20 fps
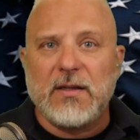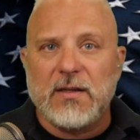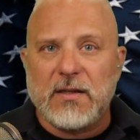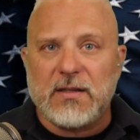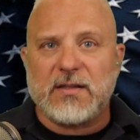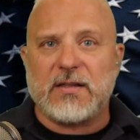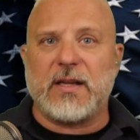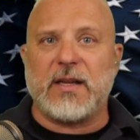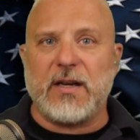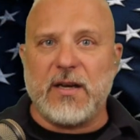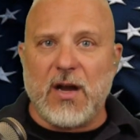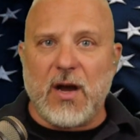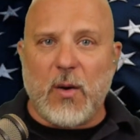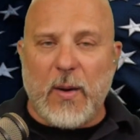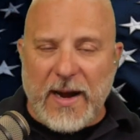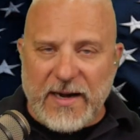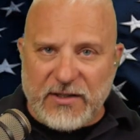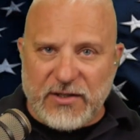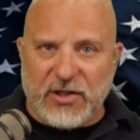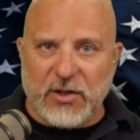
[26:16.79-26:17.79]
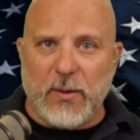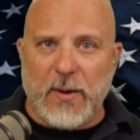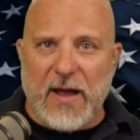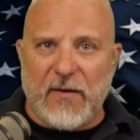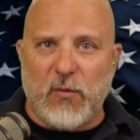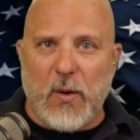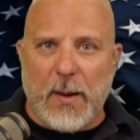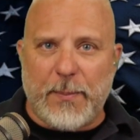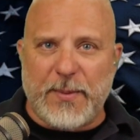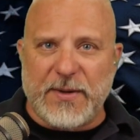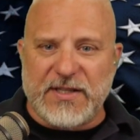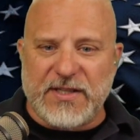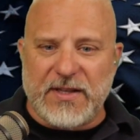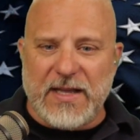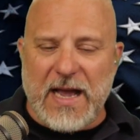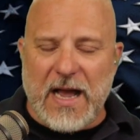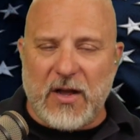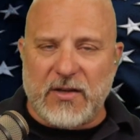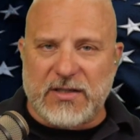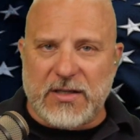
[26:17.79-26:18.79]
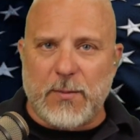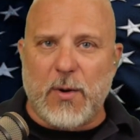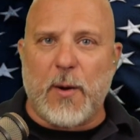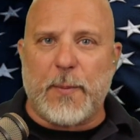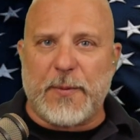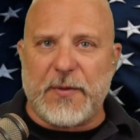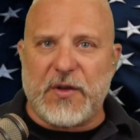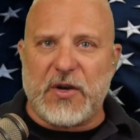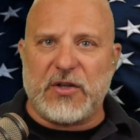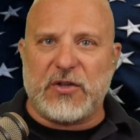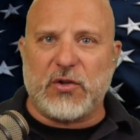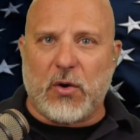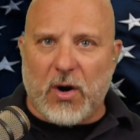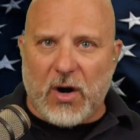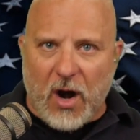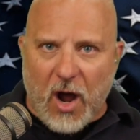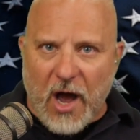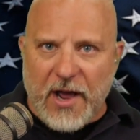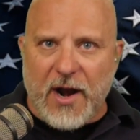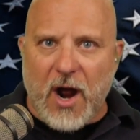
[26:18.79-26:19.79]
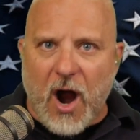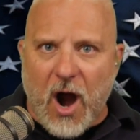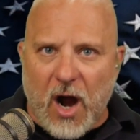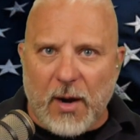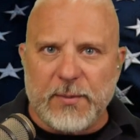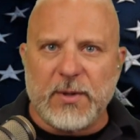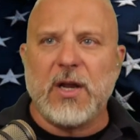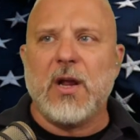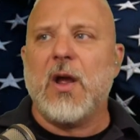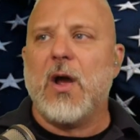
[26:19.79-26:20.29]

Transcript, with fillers: So let you know, I do have weapons in the house. I'm opening the door unarmed.